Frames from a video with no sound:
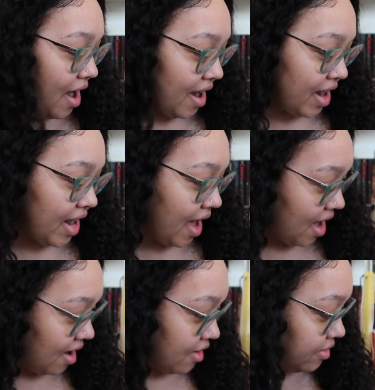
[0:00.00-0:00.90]
I
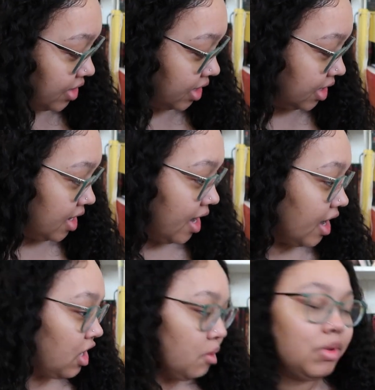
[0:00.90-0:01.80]
have
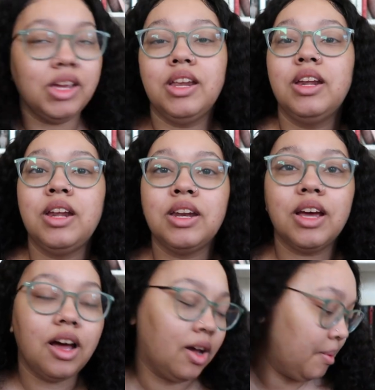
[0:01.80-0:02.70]
accumulated
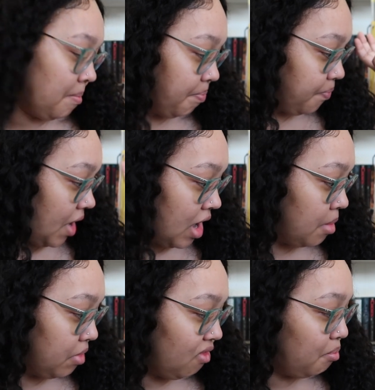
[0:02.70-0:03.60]
um, a
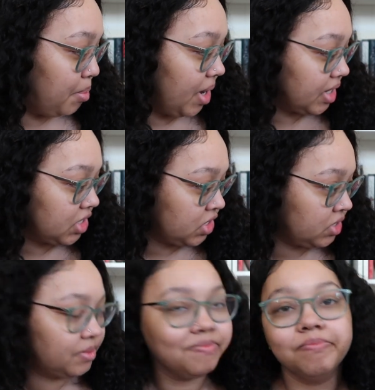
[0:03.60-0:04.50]
couple of books
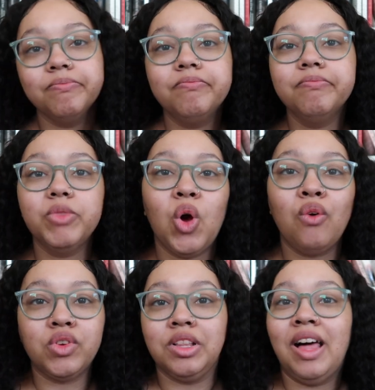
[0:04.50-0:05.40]

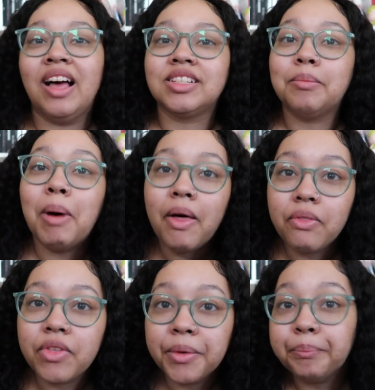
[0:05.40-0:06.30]
over the last
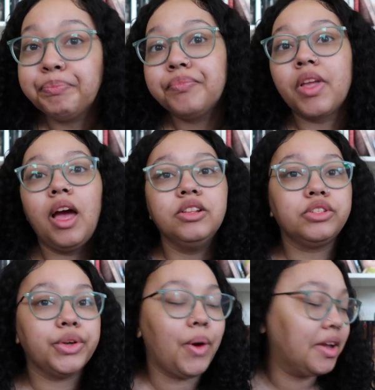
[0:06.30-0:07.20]
month. And
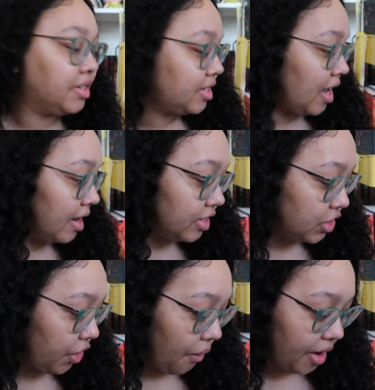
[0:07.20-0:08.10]
so I decided
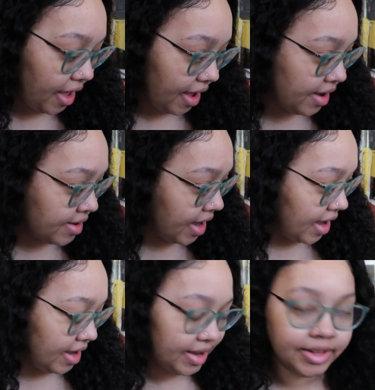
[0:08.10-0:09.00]
to go ahead
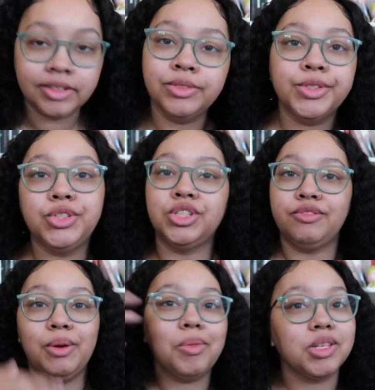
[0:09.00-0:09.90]
and just
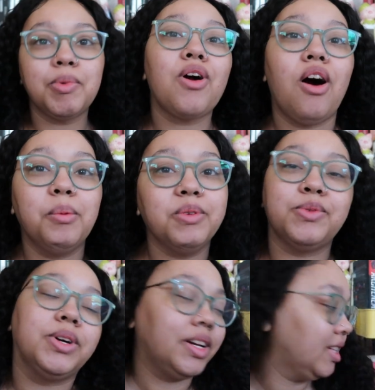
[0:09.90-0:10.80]
film this book haul
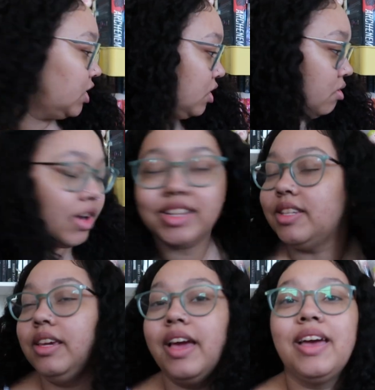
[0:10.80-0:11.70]
before it gets too
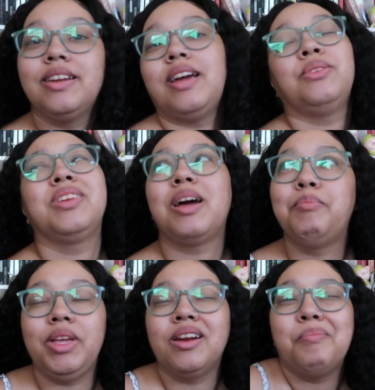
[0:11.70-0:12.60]
crazy. And I don't think I
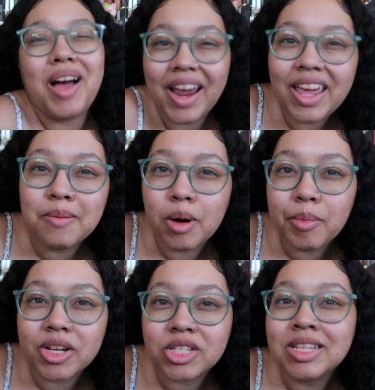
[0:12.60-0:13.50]
plan on buying any more
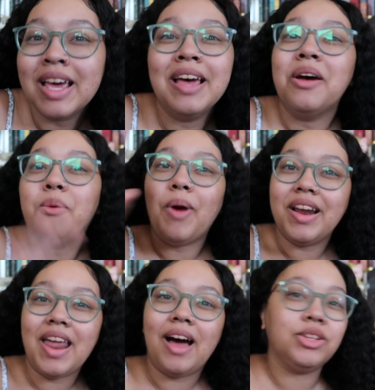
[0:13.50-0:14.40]
books
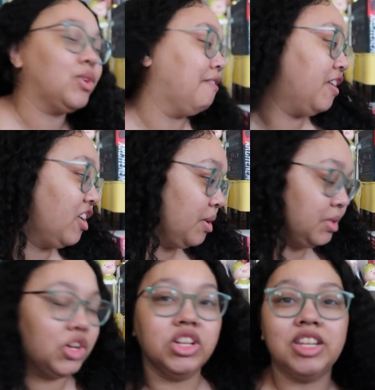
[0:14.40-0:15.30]
right now, so I figured it
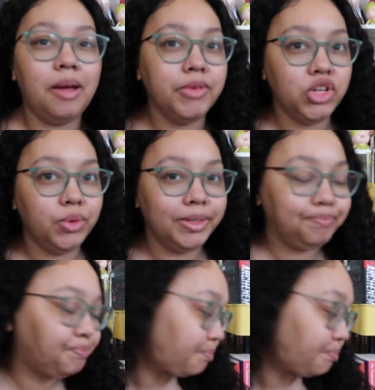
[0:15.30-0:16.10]
was a good time to do it.